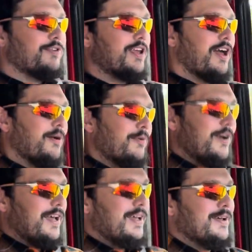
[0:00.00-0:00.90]
for
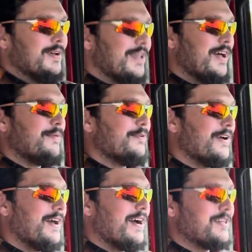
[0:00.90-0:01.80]

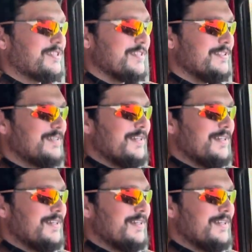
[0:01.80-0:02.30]
cowboy action.